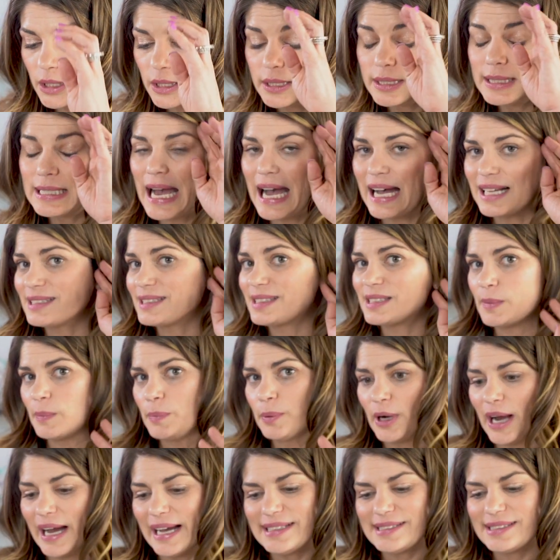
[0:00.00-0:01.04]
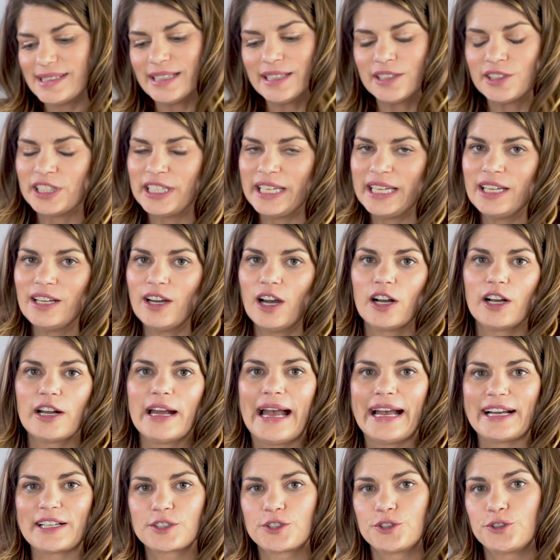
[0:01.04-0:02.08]
Not surprisingly, our
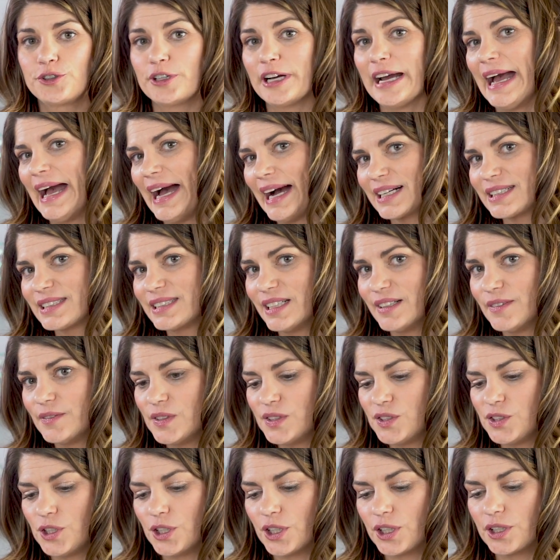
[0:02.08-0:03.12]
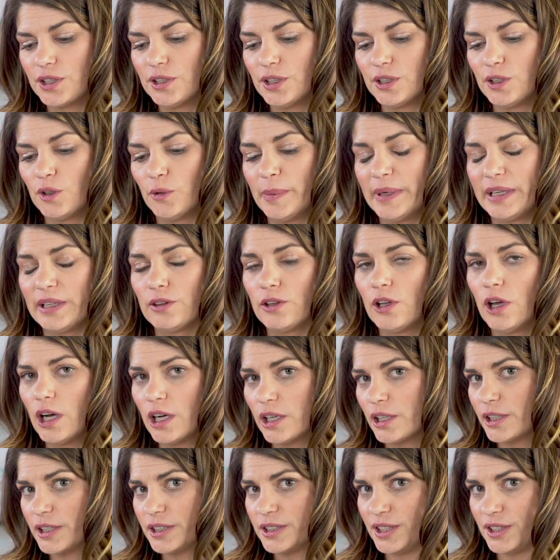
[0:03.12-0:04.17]
XTRActives took a little bit
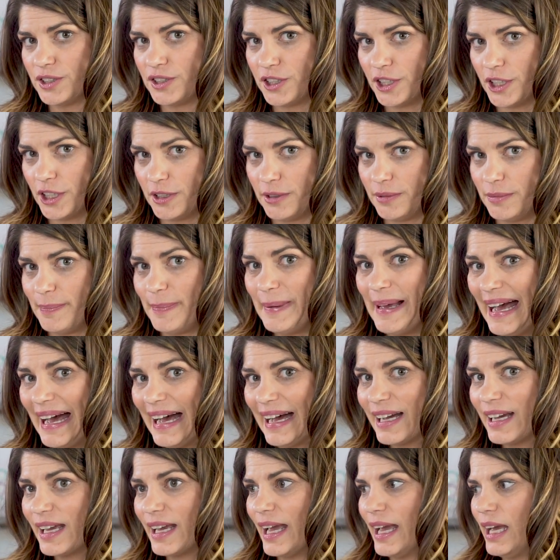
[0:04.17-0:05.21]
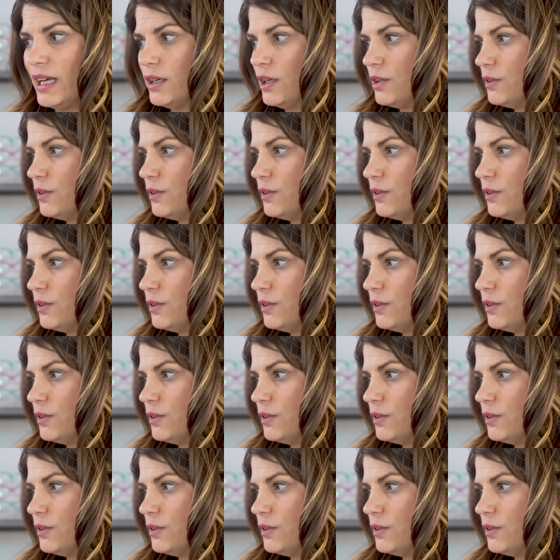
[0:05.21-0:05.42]
longer to turn back, and